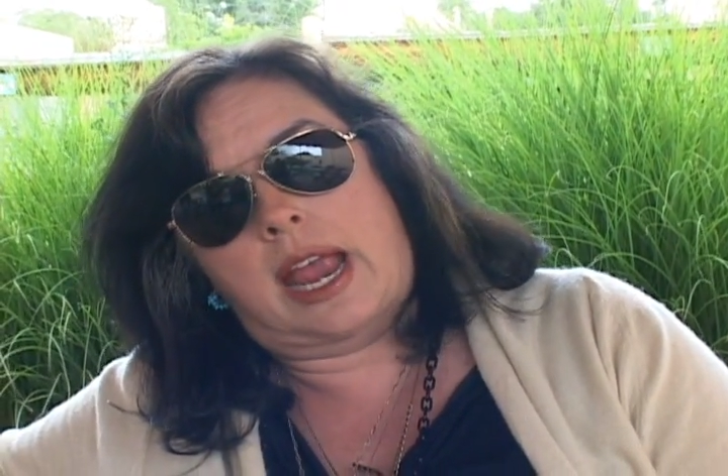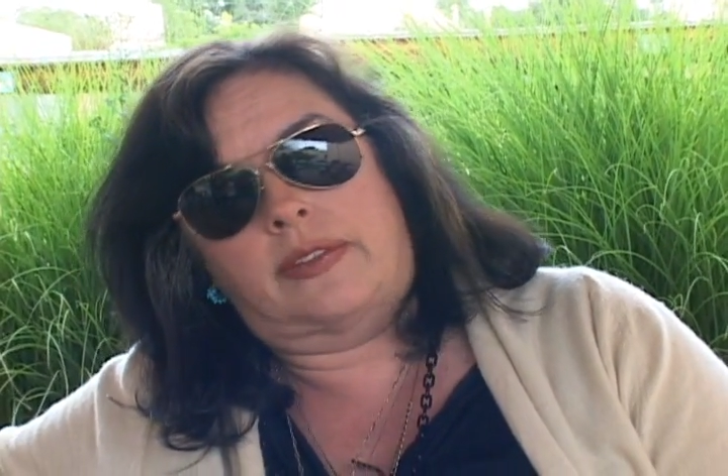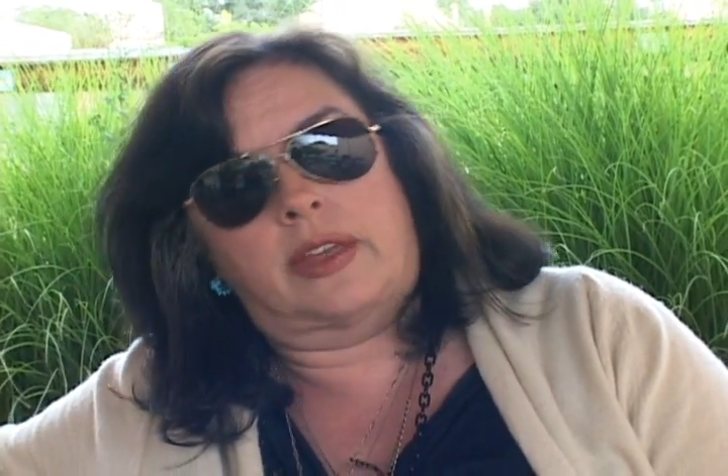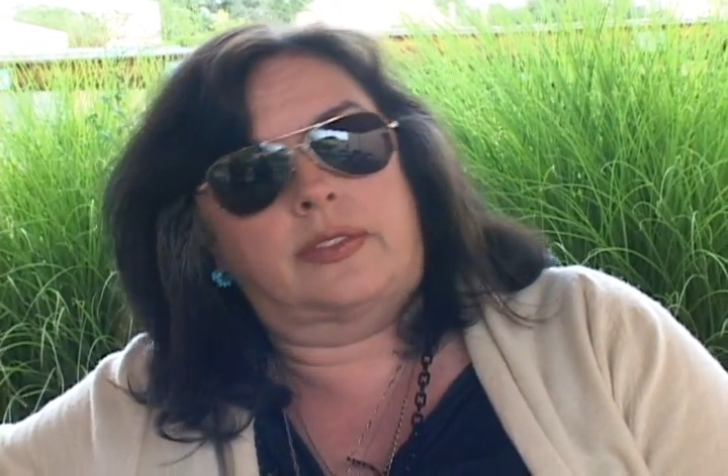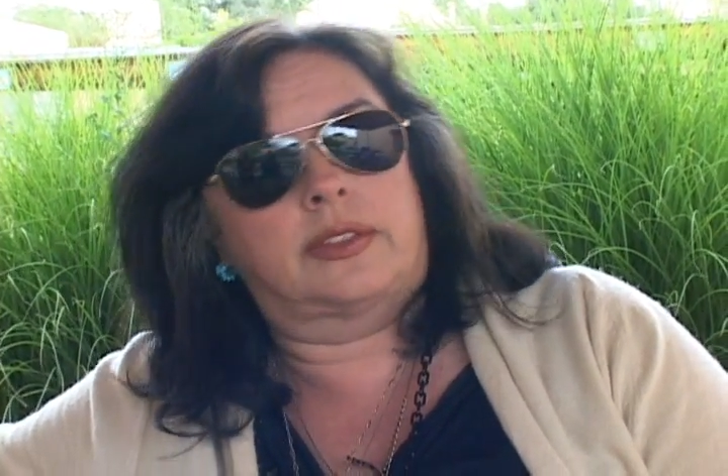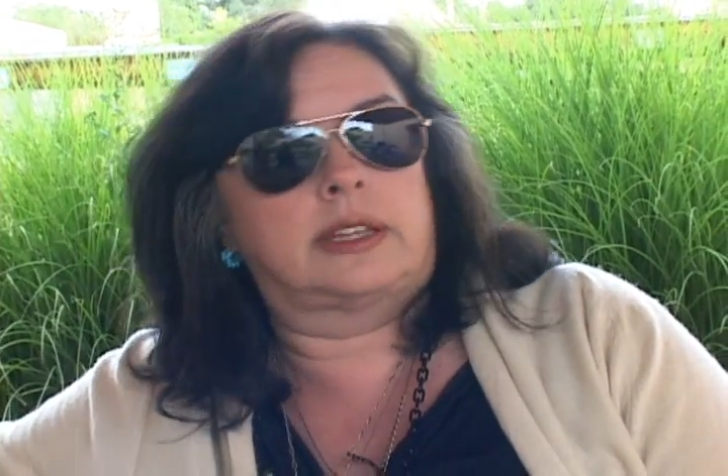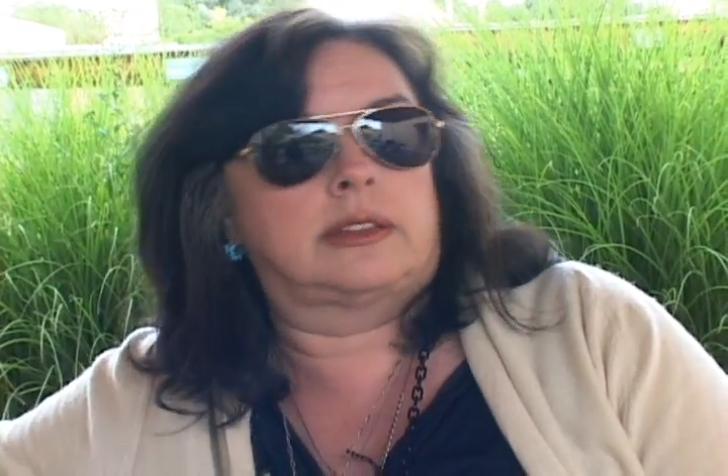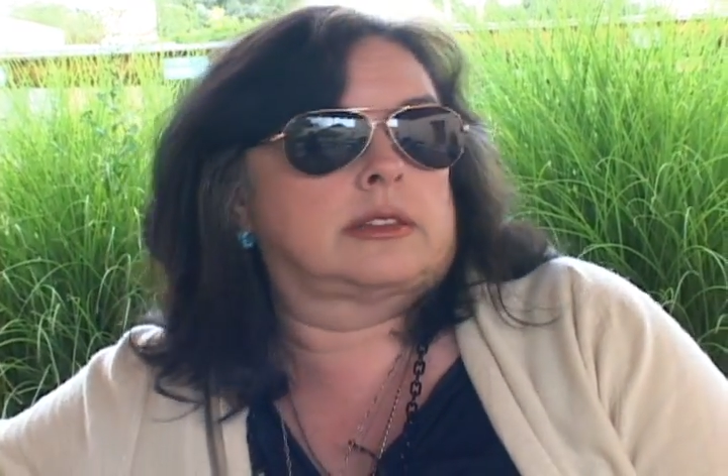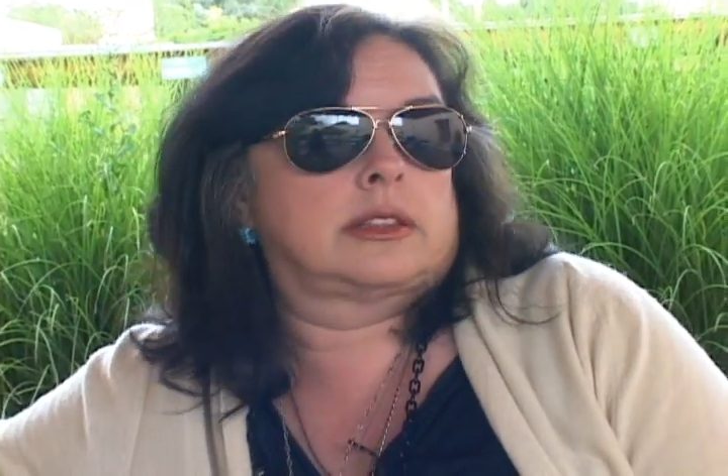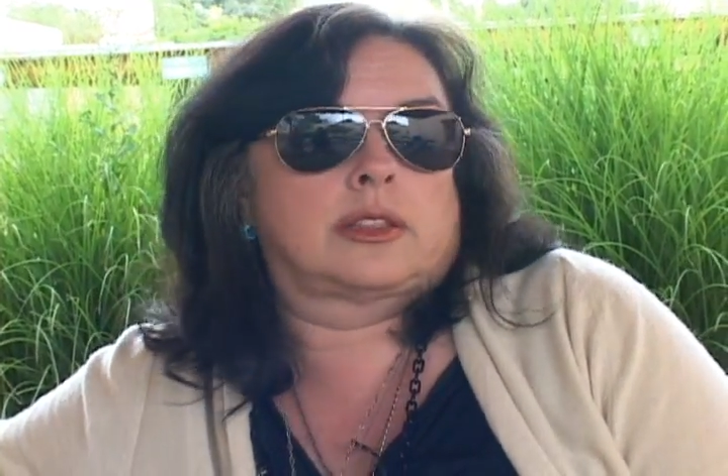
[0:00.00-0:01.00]
And then
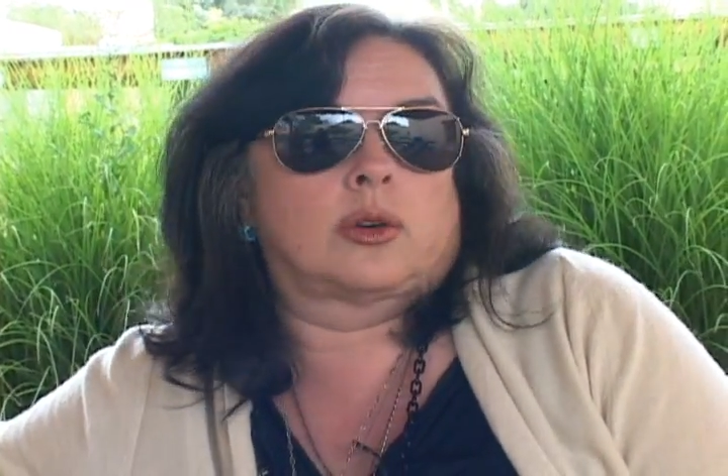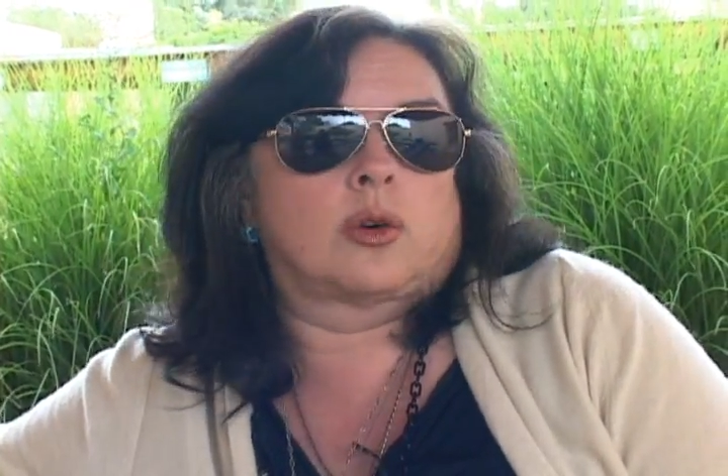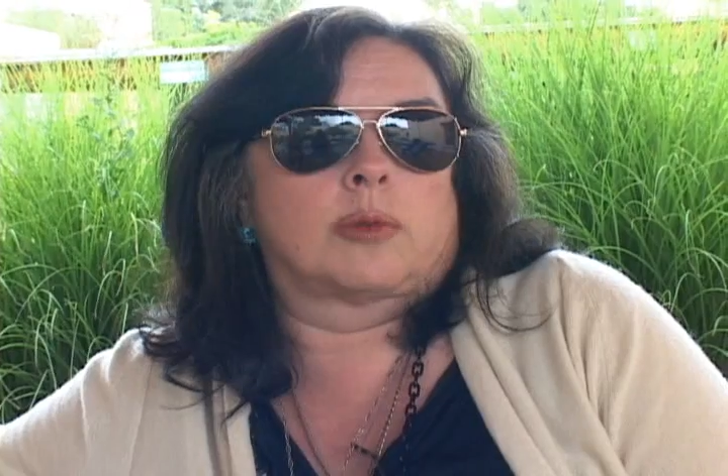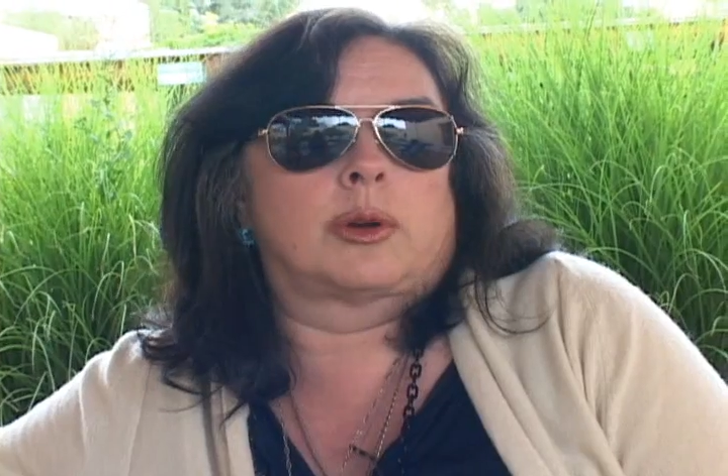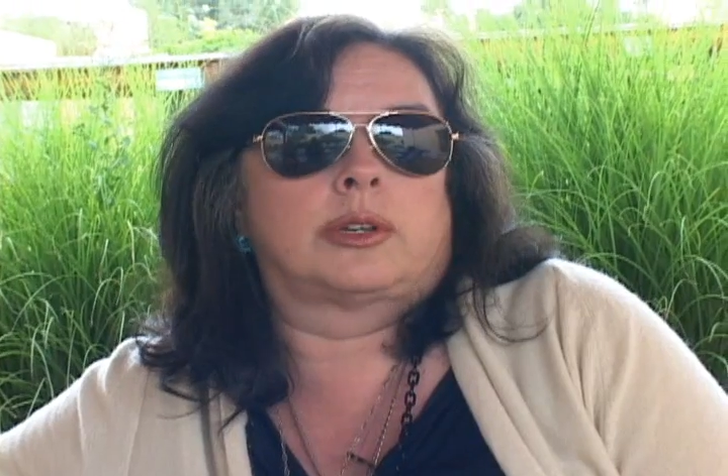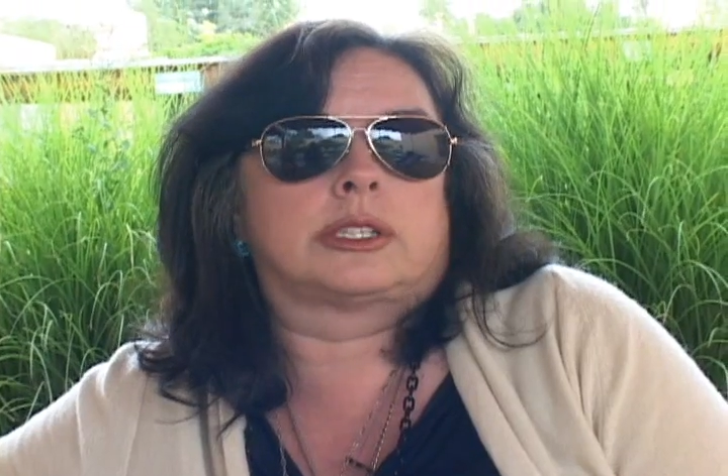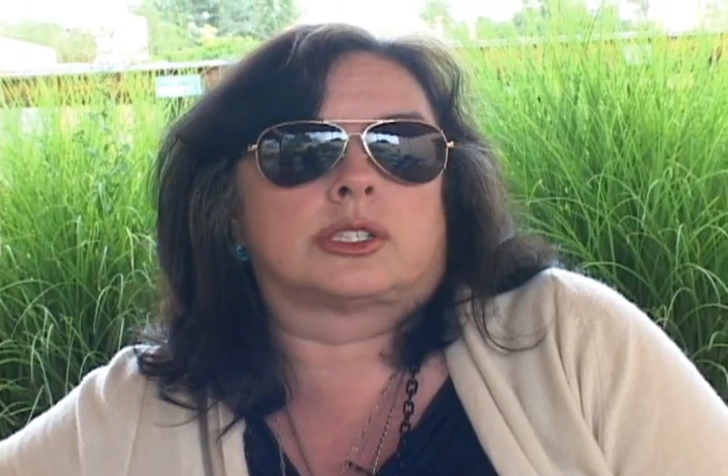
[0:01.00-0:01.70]
the hormone at